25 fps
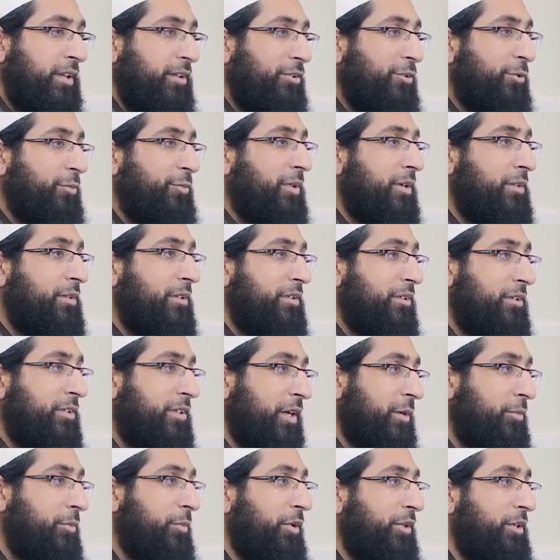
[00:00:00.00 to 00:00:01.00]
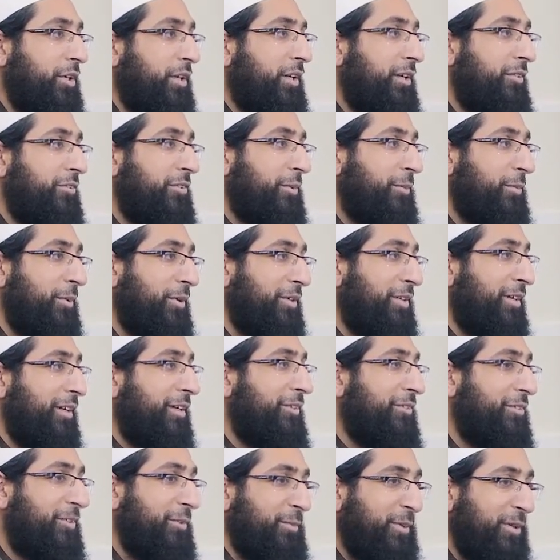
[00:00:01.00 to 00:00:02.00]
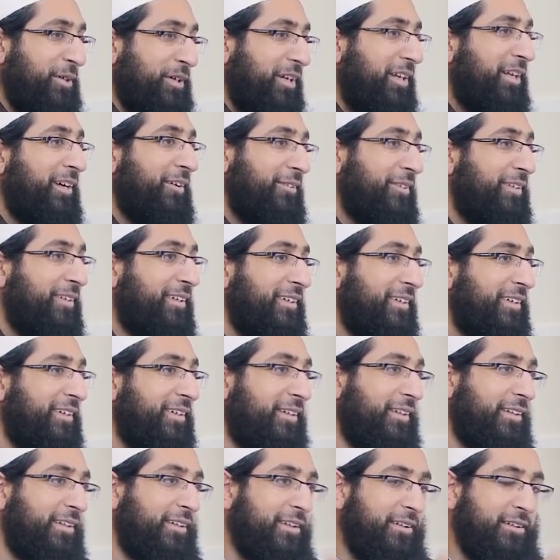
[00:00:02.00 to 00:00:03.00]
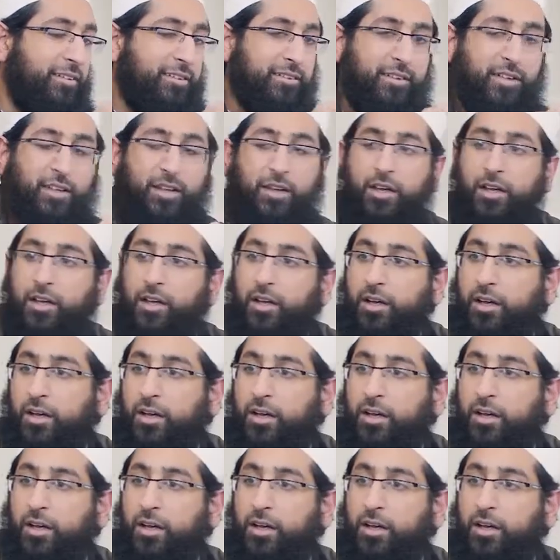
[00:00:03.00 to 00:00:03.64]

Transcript: and then sometimes they just take bottle after bottle after bottle out, yes.